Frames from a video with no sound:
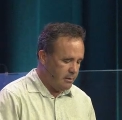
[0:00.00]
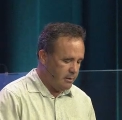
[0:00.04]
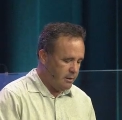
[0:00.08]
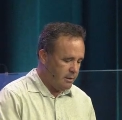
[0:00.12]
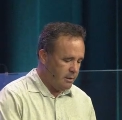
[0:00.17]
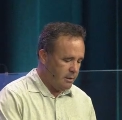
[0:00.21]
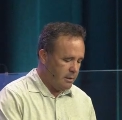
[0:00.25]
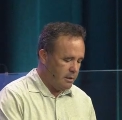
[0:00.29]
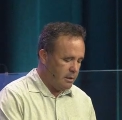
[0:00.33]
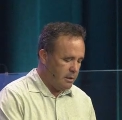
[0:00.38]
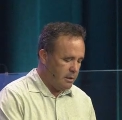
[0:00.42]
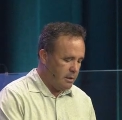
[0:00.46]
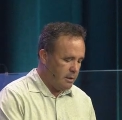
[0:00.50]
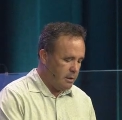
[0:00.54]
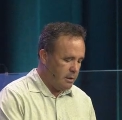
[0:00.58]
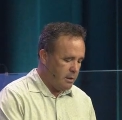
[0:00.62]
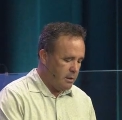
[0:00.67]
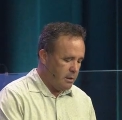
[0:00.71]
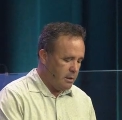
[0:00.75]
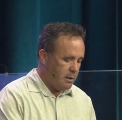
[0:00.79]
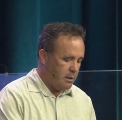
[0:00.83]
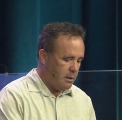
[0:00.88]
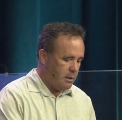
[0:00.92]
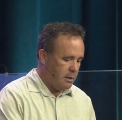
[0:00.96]

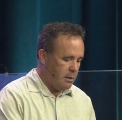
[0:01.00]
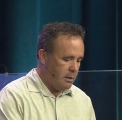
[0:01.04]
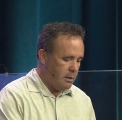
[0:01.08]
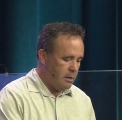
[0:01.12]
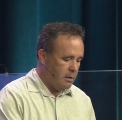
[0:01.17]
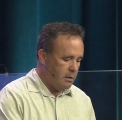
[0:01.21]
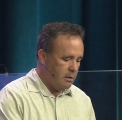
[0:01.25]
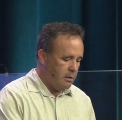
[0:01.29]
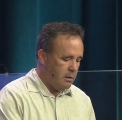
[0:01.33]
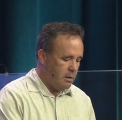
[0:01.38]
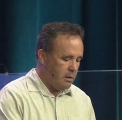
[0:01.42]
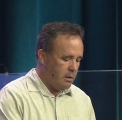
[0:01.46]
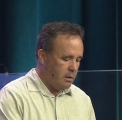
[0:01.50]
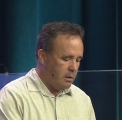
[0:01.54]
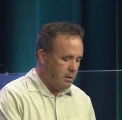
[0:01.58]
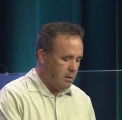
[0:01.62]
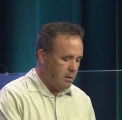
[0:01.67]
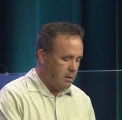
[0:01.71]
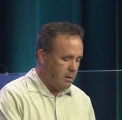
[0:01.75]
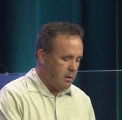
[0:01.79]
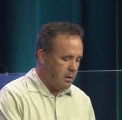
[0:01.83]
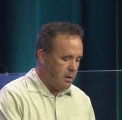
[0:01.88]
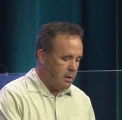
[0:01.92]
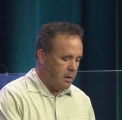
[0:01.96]

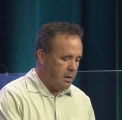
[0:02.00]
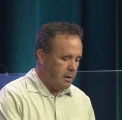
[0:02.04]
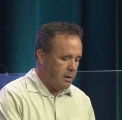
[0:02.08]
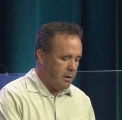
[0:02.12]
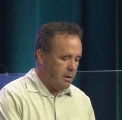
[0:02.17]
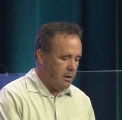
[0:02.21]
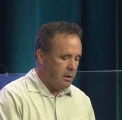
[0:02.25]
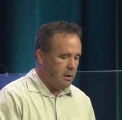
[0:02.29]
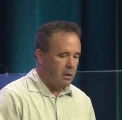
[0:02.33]
No one is speaking in this clip.